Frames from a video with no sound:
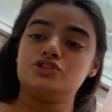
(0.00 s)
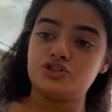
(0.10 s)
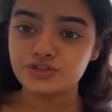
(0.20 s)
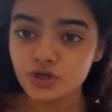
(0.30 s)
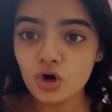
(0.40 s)

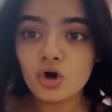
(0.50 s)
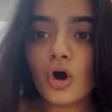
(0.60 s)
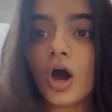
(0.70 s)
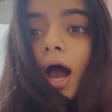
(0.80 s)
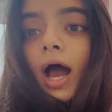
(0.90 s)

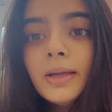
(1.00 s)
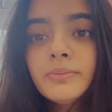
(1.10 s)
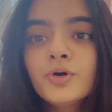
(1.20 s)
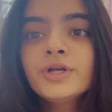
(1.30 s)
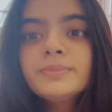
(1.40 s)
So
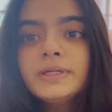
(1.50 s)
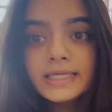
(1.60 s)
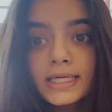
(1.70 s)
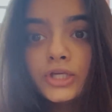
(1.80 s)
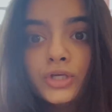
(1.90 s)
I'm going to be
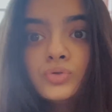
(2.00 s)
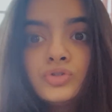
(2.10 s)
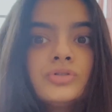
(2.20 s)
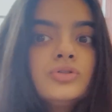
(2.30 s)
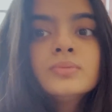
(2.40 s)
taking you
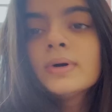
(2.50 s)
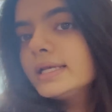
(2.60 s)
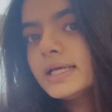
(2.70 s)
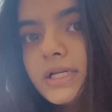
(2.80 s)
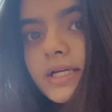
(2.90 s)
through my
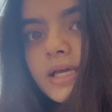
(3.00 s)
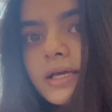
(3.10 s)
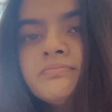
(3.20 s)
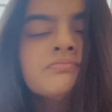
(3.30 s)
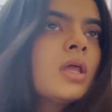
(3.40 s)
day
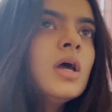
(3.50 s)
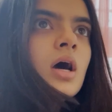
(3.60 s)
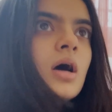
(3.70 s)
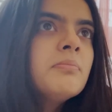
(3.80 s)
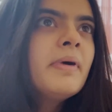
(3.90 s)
today.
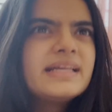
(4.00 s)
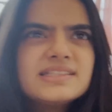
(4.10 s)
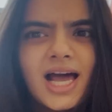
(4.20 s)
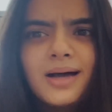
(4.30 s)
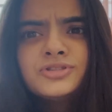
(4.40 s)
My
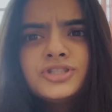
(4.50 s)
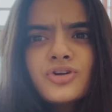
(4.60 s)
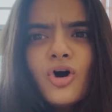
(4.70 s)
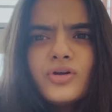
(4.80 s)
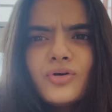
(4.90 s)
exams just
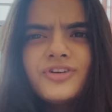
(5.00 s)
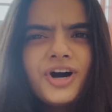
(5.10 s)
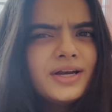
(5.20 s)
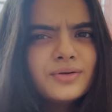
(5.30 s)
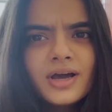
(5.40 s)
got over.
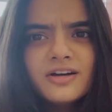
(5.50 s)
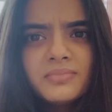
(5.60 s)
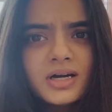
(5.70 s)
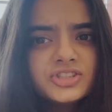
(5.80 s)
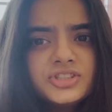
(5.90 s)
I don't have
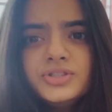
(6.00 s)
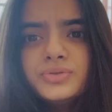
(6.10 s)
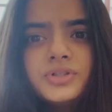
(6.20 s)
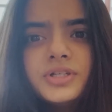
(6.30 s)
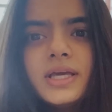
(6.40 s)
much to
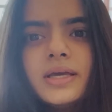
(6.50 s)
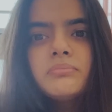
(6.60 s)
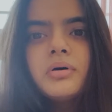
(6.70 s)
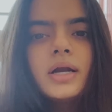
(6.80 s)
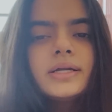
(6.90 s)
do today,
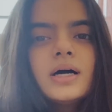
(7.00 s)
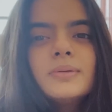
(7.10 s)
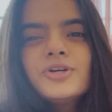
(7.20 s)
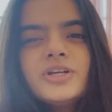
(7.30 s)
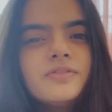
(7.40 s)
but
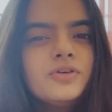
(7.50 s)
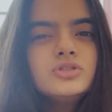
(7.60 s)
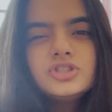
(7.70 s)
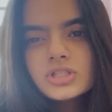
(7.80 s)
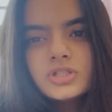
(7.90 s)
I'm going to give you
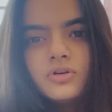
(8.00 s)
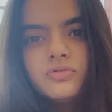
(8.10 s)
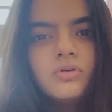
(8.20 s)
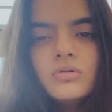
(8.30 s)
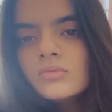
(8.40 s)
a gist of
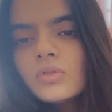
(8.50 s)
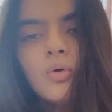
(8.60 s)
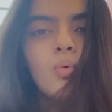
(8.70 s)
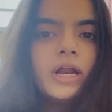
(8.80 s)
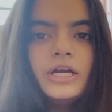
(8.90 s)

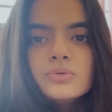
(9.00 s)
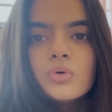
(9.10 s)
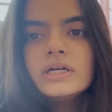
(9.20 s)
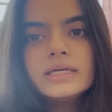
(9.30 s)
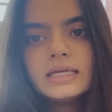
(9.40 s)
what I do
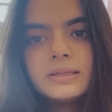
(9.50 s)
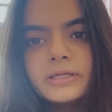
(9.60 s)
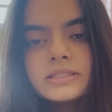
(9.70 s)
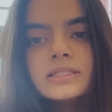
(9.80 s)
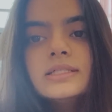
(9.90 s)
on a daily
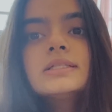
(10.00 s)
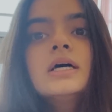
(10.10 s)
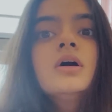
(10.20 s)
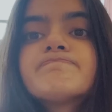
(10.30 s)
basis.